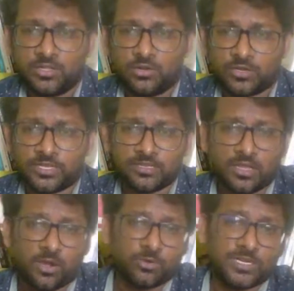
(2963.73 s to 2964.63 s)
Okay,
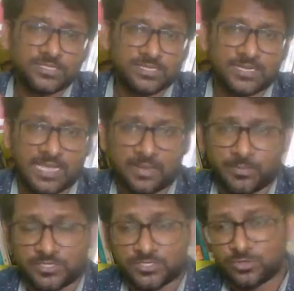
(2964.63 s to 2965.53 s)
how does that
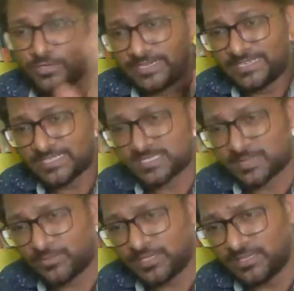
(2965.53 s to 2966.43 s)
happen? So it is
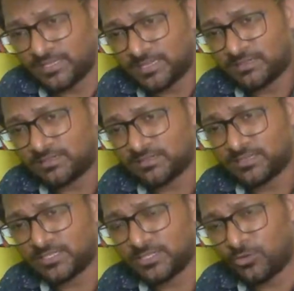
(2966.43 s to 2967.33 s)
something
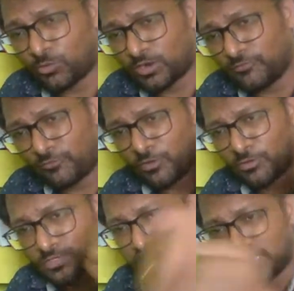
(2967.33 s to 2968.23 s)
one
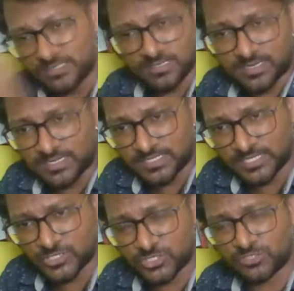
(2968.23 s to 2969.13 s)
follows the other, right?
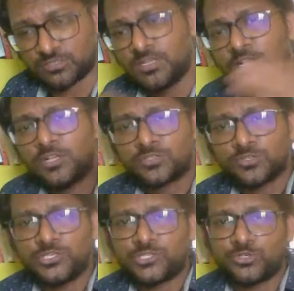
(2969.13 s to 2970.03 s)
Succession. So
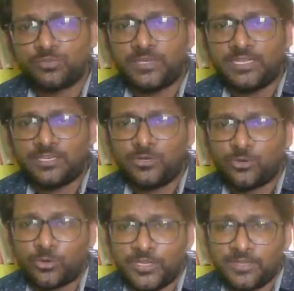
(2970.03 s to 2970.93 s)
you should be
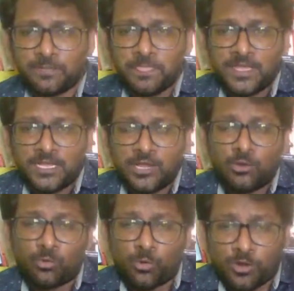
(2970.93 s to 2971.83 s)
knowing
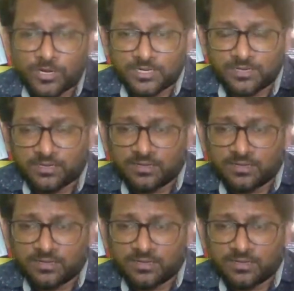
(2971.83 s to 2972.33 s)
what